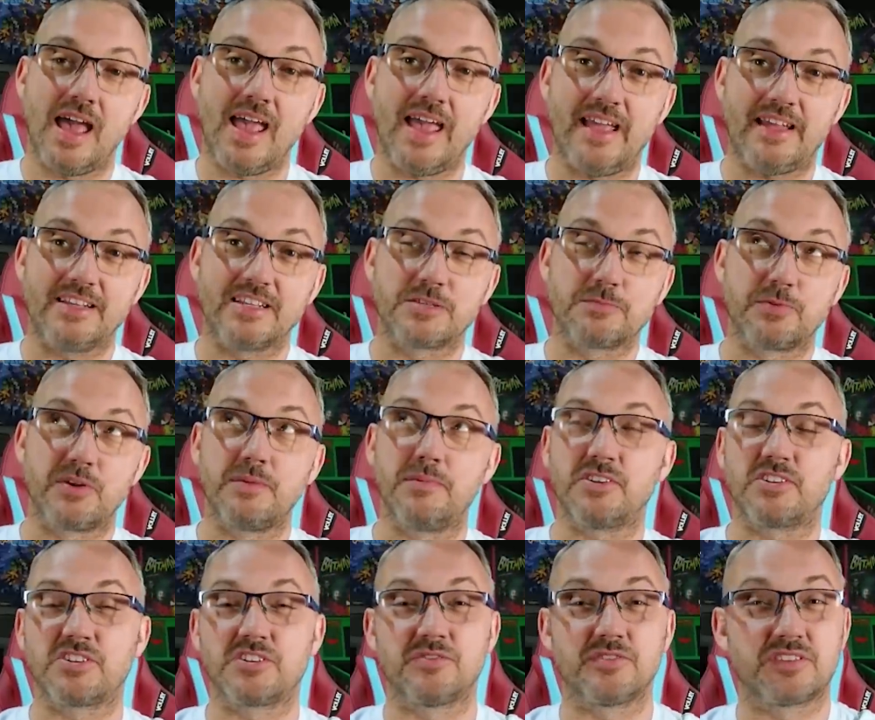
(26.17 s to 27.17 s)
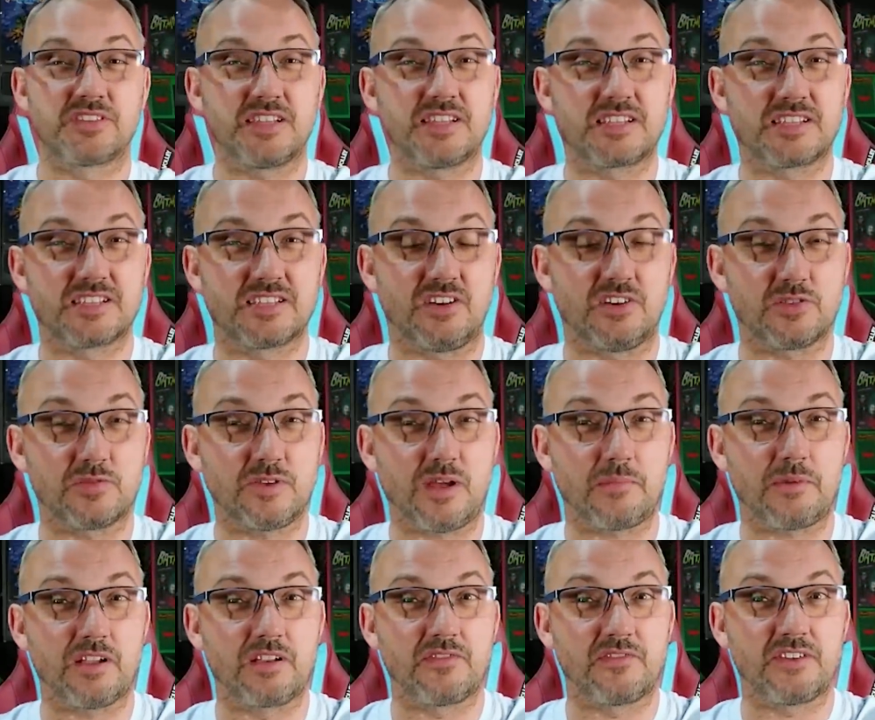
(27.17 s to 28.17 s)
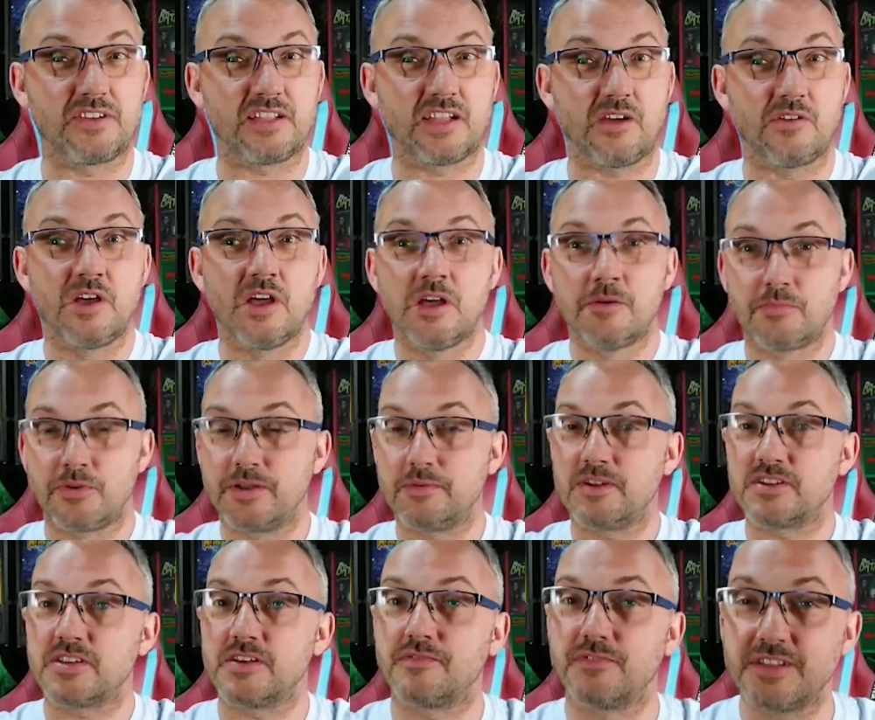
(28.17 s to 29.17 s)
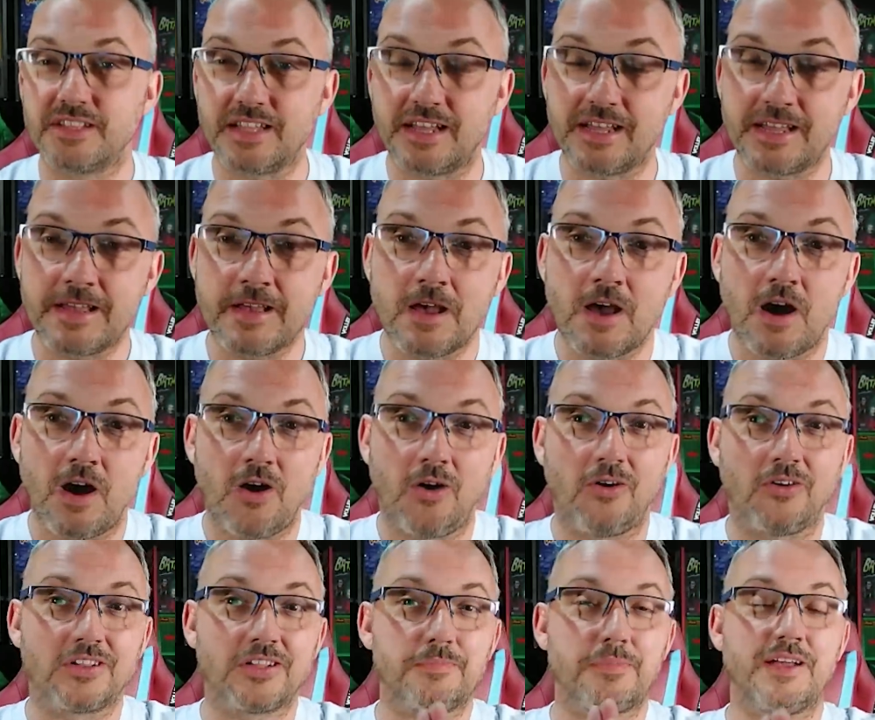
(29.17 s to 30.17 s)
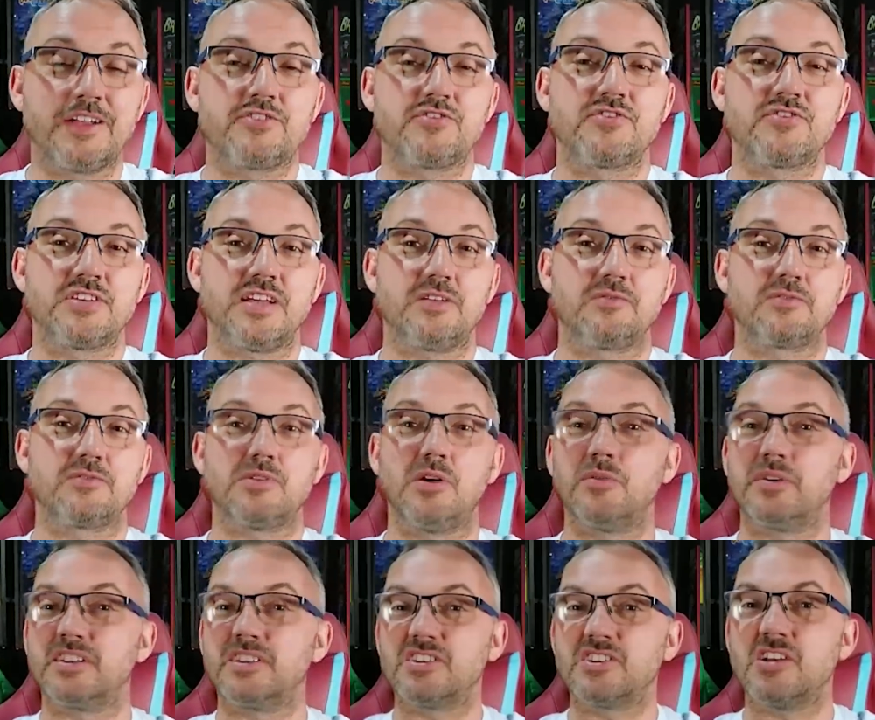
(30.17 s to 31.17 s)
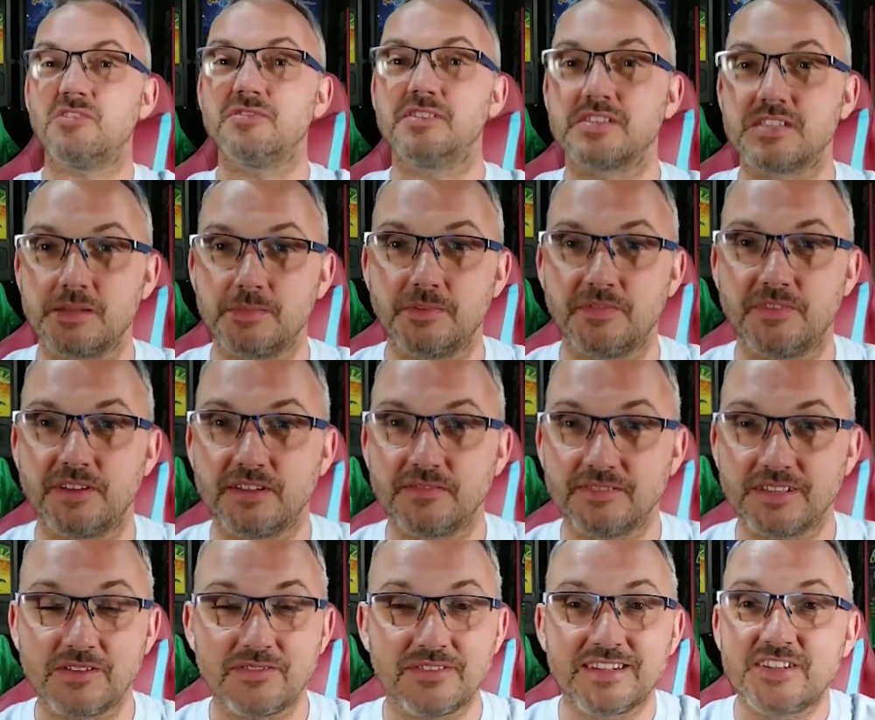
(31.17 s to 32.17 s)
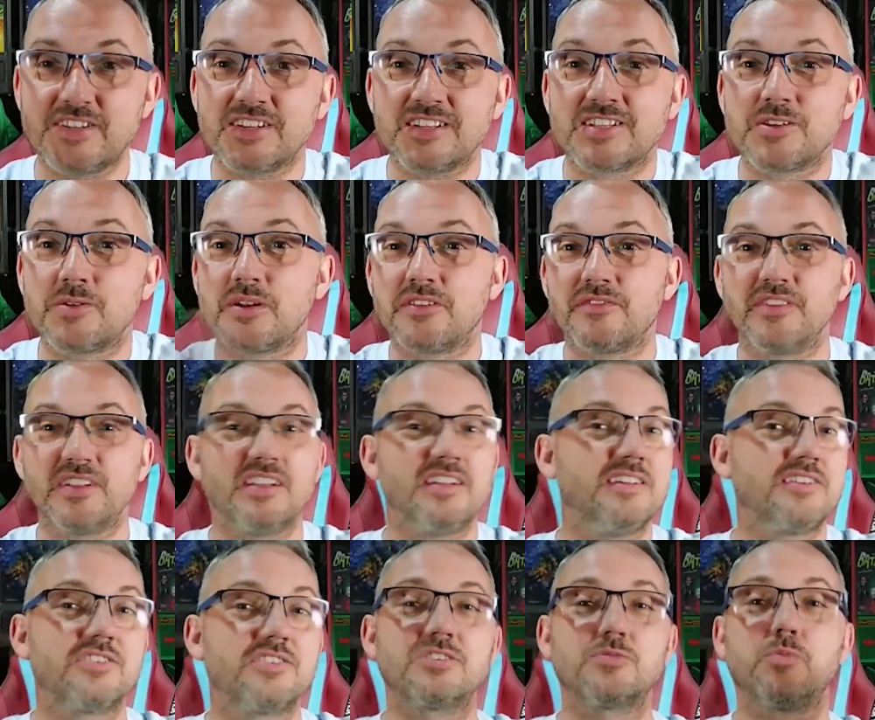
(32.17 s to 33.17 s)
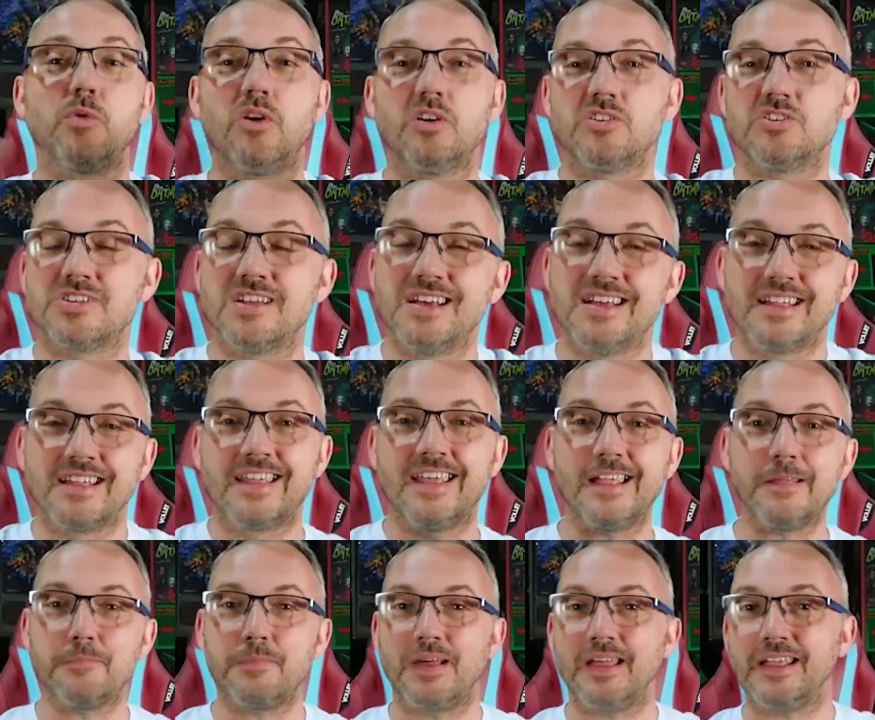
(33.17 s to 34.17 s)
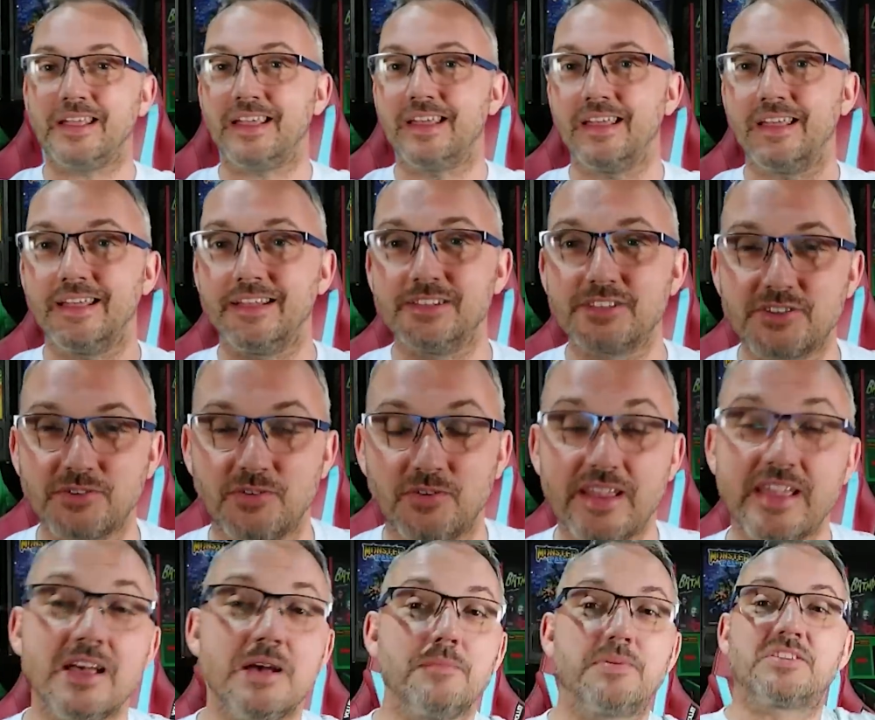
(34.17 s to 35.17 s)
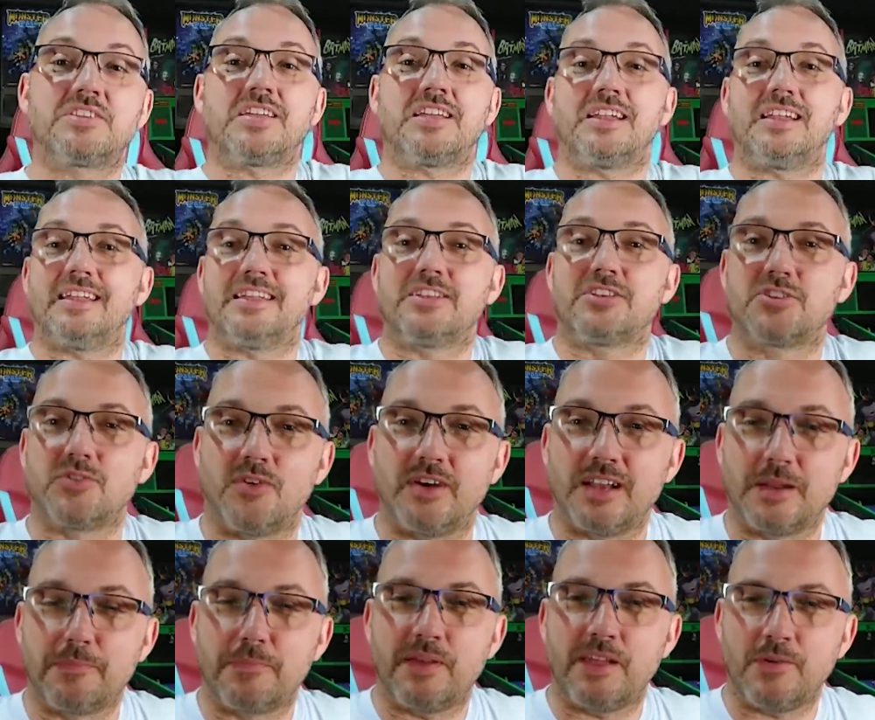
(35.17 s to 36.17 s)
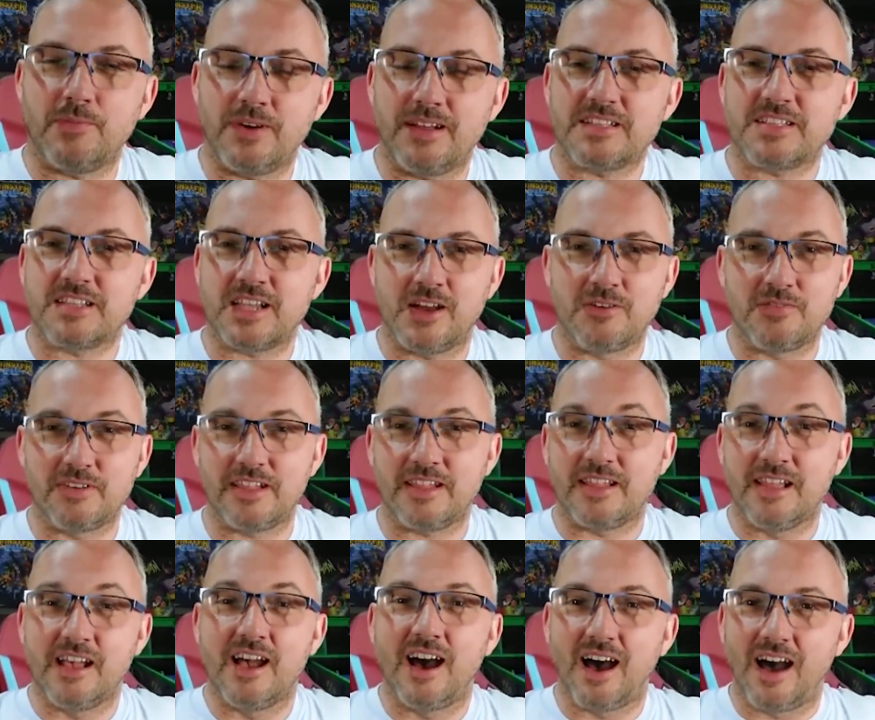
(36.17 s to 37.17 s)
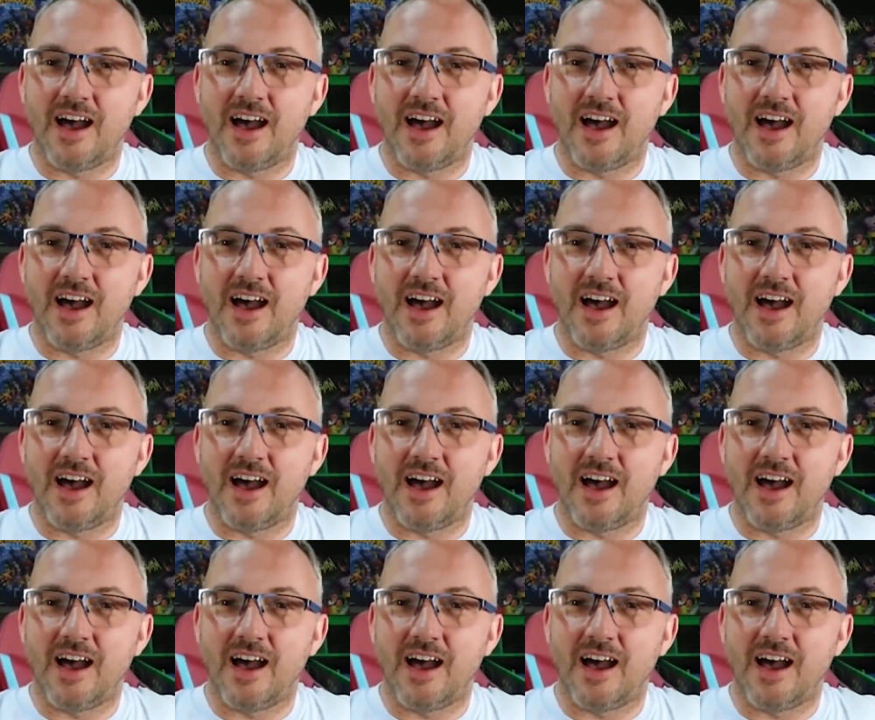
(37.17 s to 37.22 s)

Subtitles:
And pretty much as soon as the season starts, we upload a video pretty much every day on a Patreon channel as well. We're going to show you some of it. Don't need you to do anything. Just watch, kick back, enjoy. Particularly enjoyed a bit where Tony...